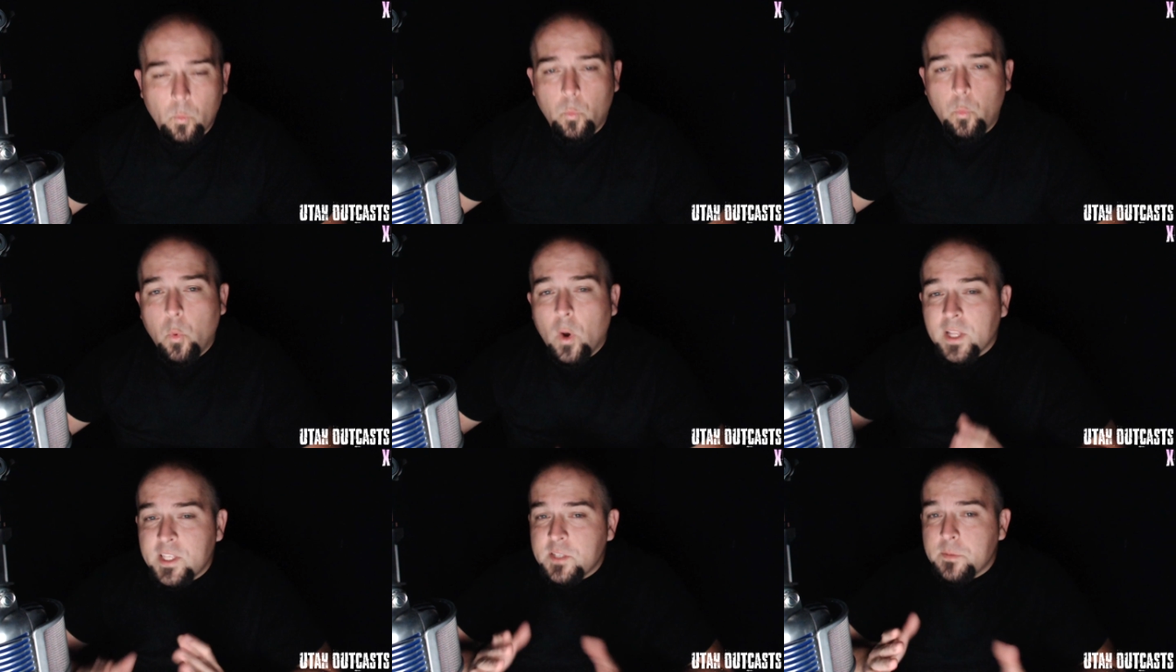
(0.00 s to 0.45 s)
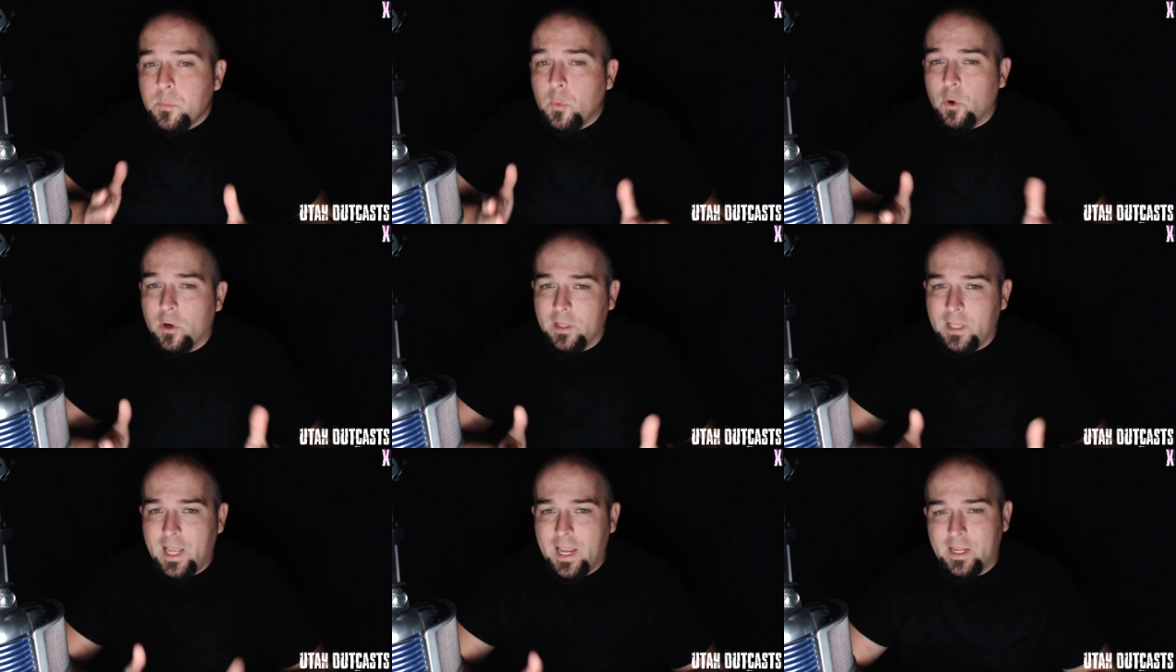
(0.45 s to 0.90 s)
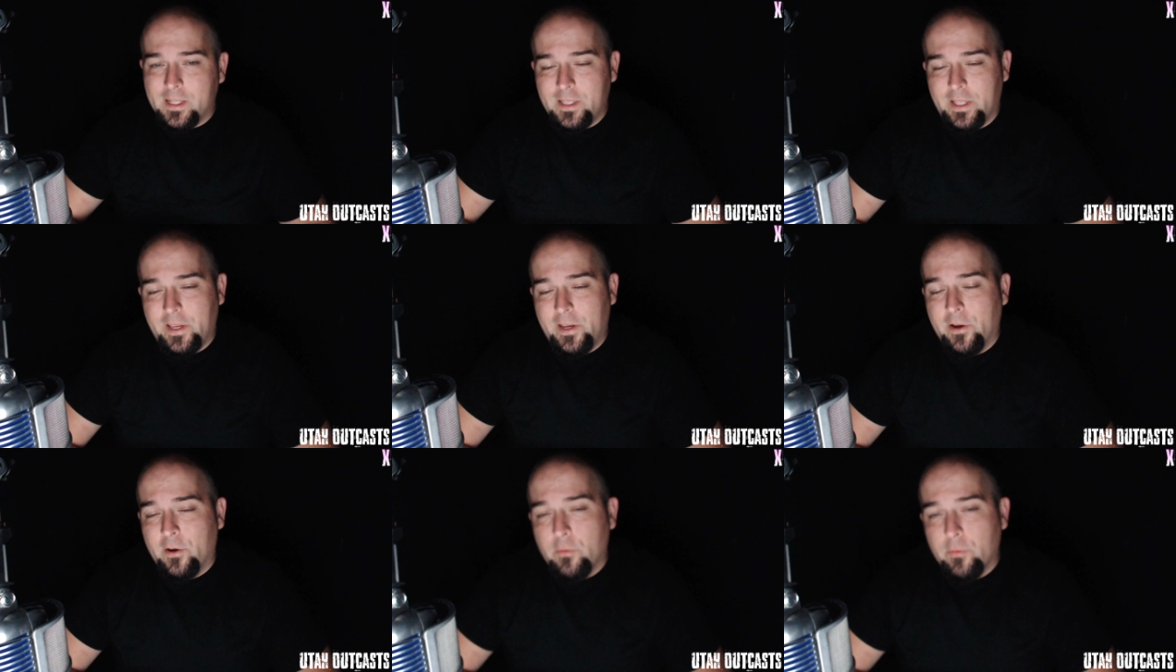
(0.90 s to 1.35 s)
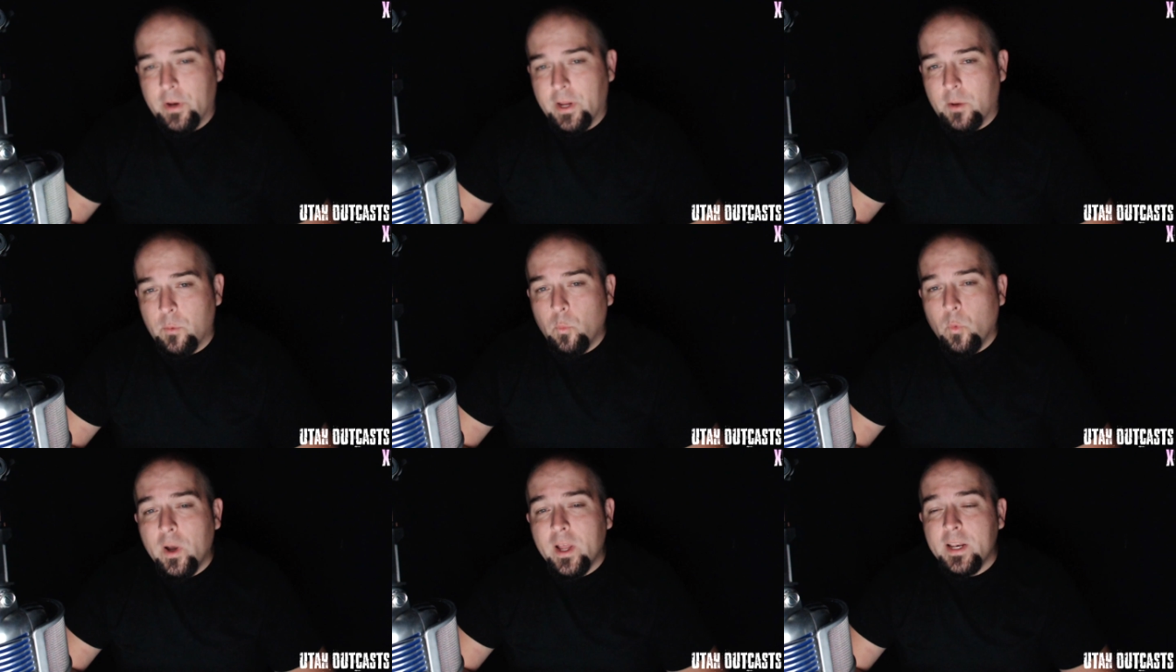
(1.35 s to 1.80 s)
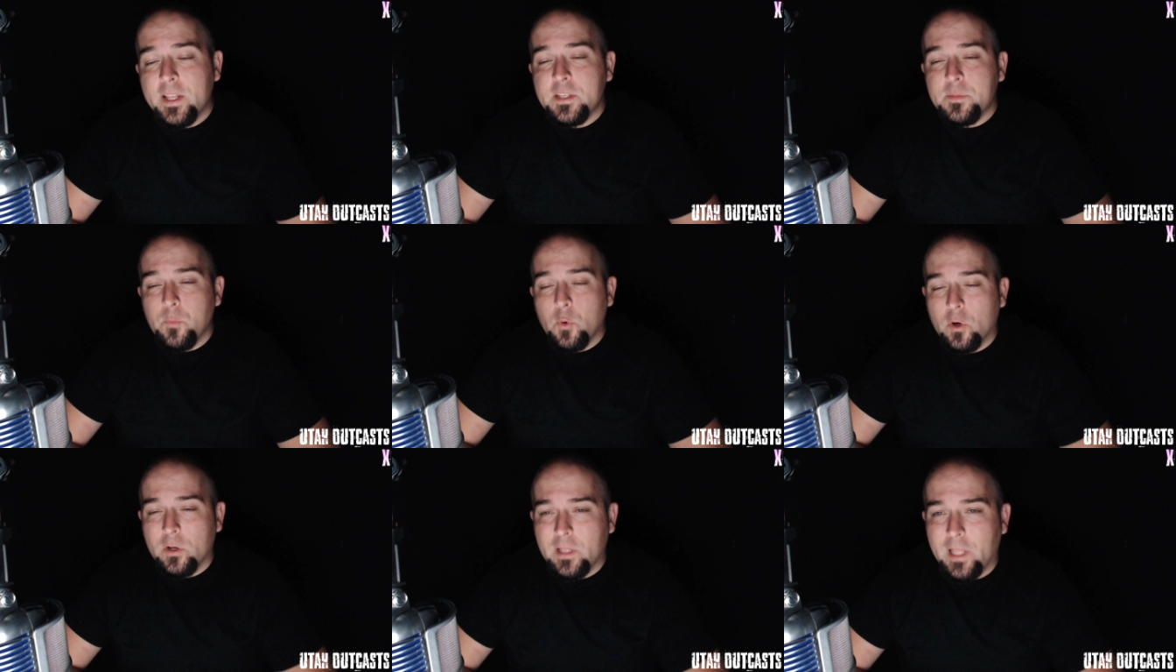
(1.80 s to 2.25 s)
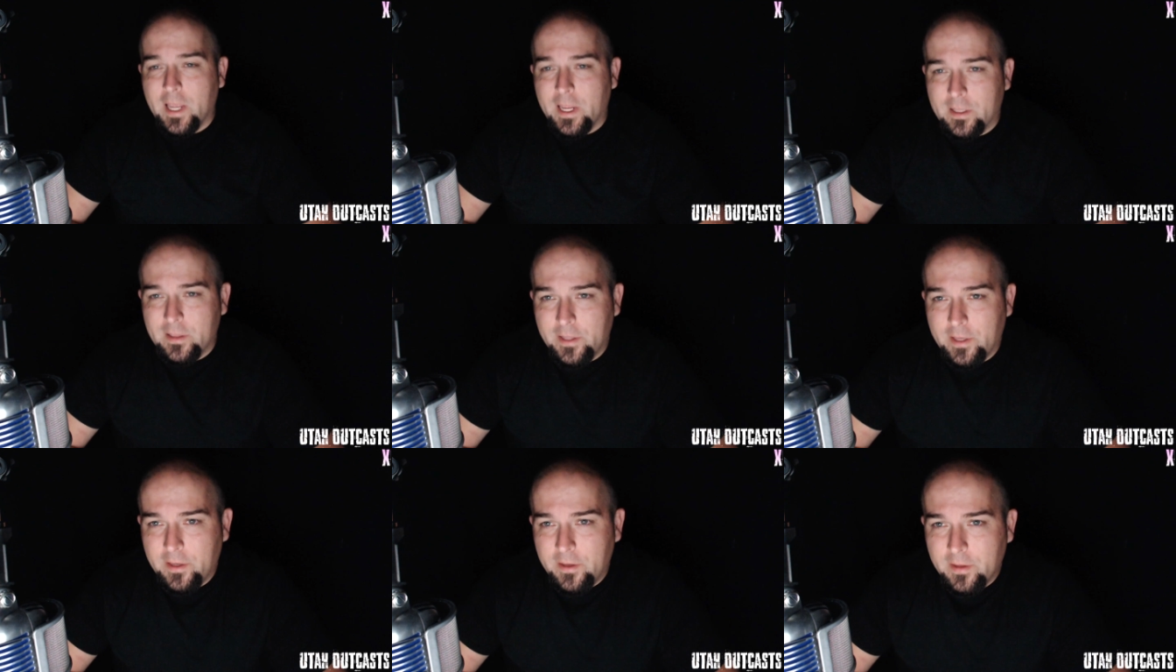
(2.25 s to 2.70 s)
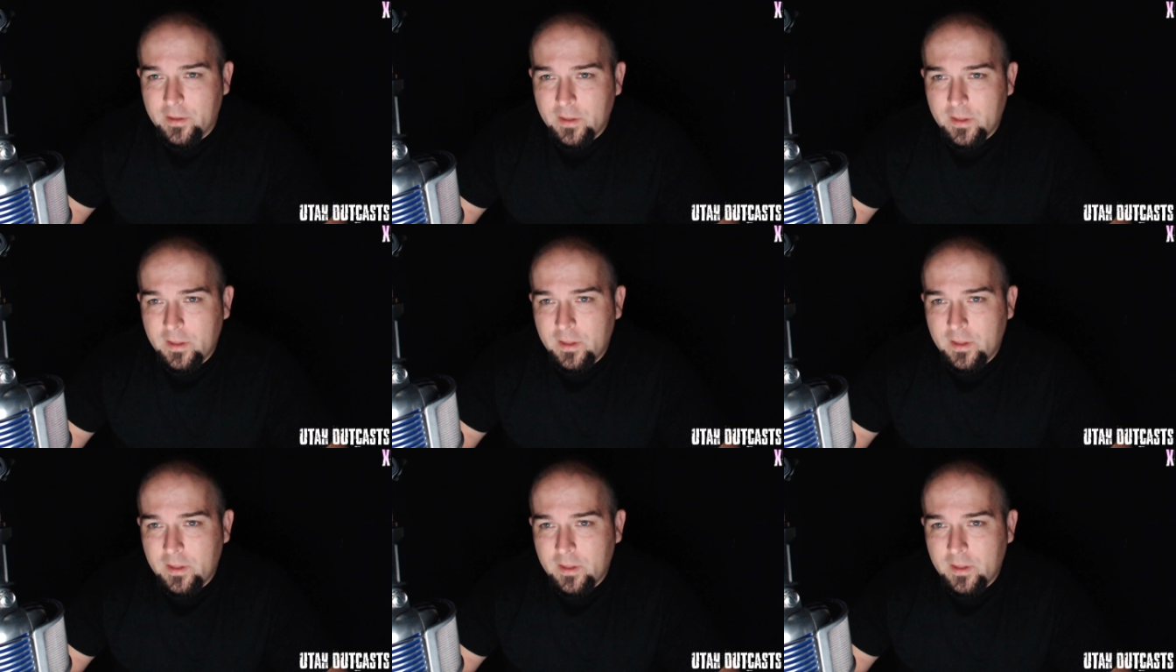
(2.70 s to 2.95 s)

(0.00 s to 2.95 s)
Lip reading: What's more likely here, Rick? What is more likely?